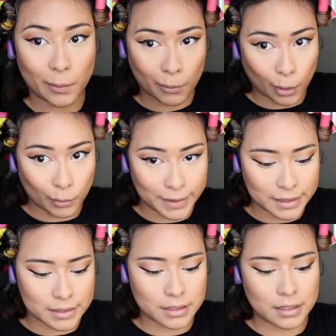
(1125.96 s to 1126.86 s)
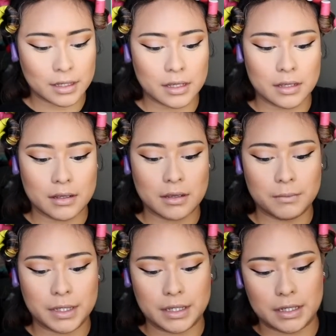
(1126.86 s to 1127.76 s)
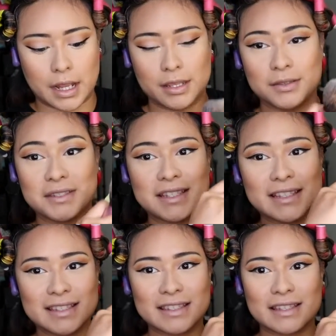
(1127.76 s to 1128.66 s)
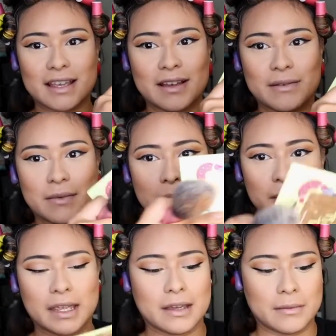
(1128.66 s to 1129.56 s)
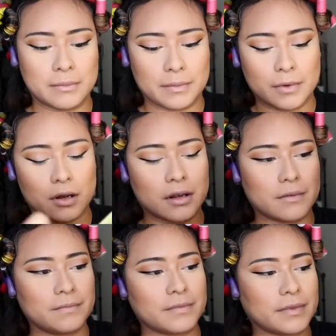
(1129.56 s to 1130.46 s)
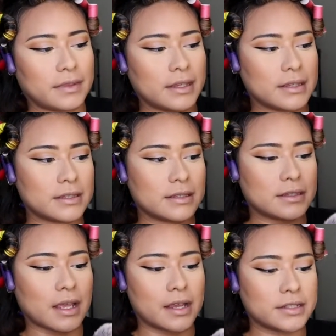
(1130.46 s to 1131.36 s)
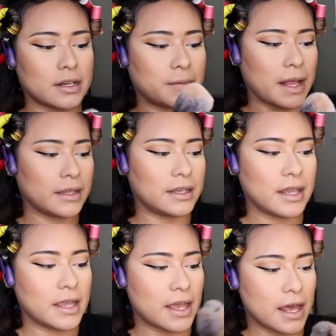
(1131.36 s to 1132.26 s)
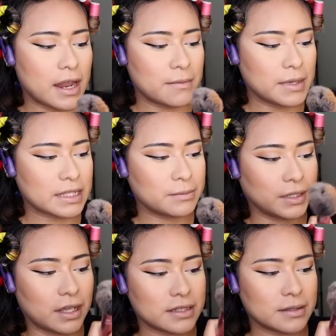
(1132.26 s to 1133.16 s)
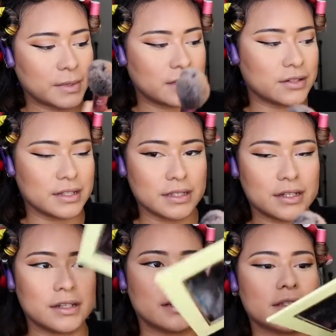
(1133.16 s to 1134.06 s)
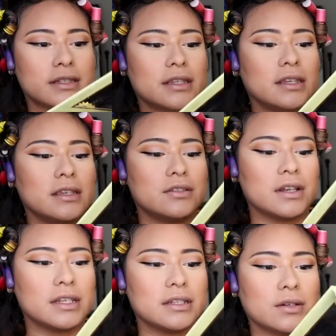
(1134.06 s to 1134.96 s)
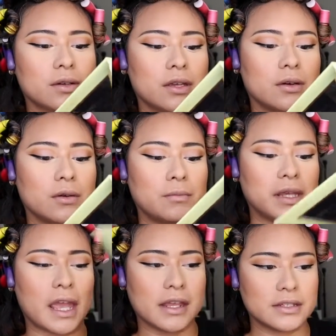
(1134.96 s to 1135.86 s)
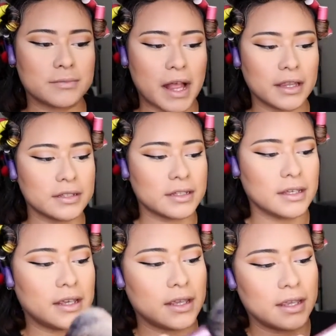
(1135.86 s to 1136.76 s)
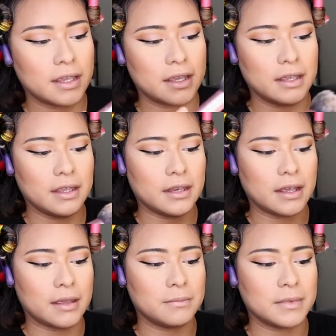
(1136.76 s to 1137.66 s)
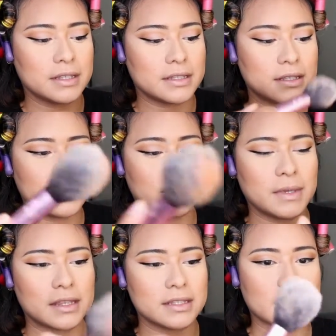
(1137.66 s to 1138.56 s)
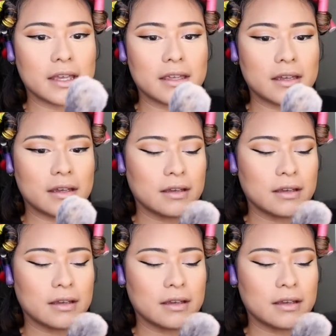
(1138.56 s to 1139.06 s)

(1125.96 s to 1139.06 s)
the moment, but I use this makeup or this eyeshadow palette, and I mix Blossom and Trendsetter. It's the Trendy in Tokyo BH palette, and I mix it to make this like